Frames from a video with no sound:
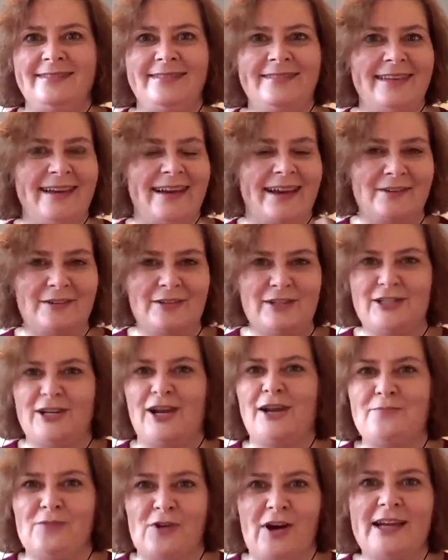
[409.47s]
you know,
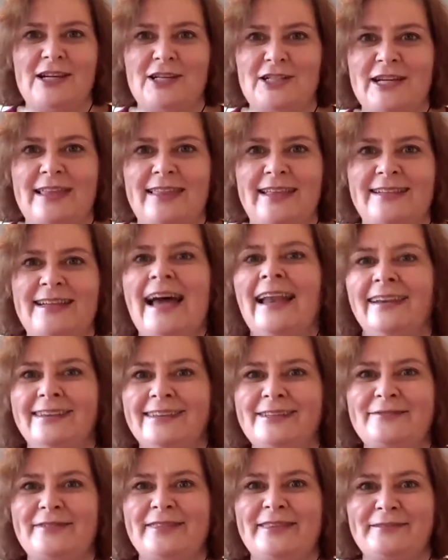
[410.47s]
shine bright and share their
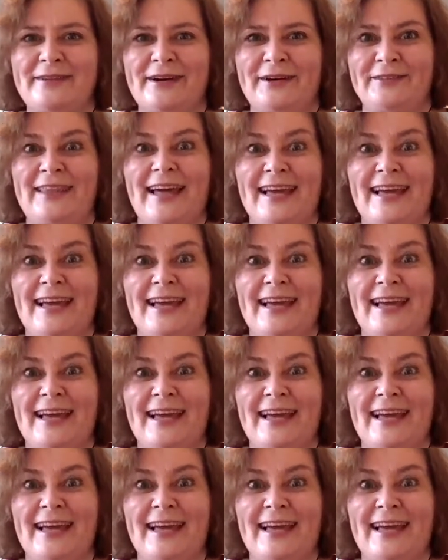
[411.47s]
talents with the world.